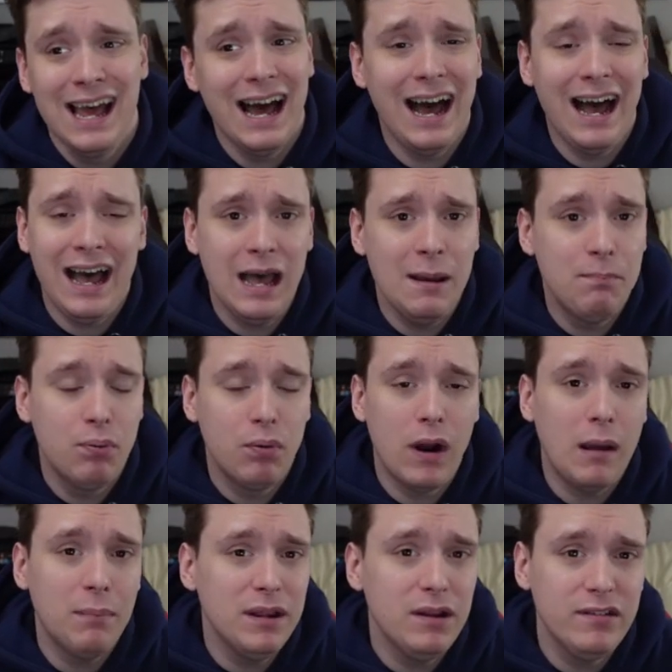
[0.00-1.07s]

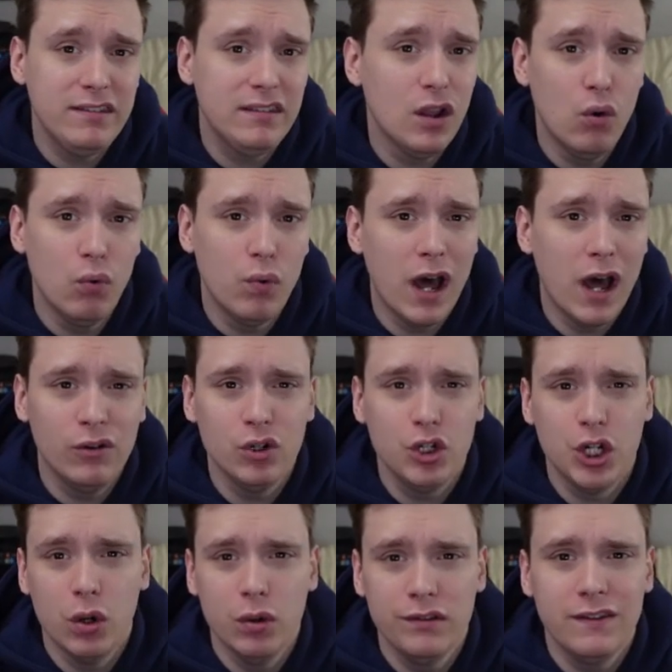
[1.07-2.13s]
probably still Ronald
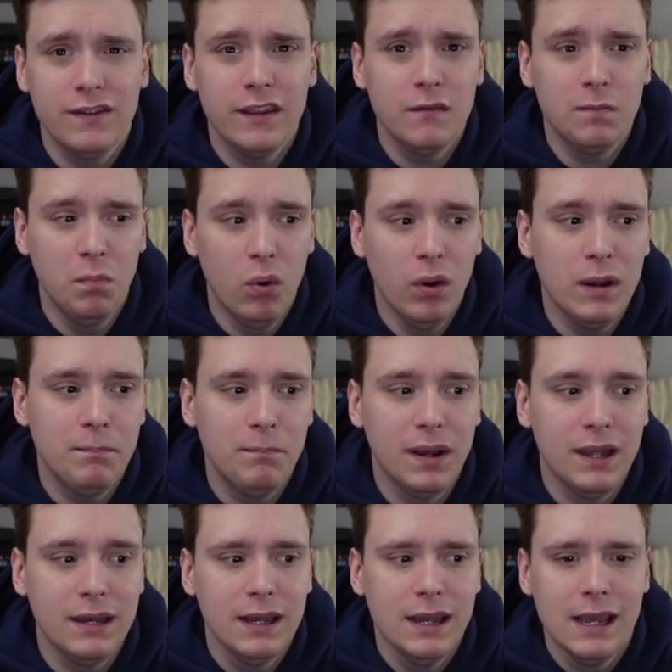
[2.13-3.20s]
Jones at this point. But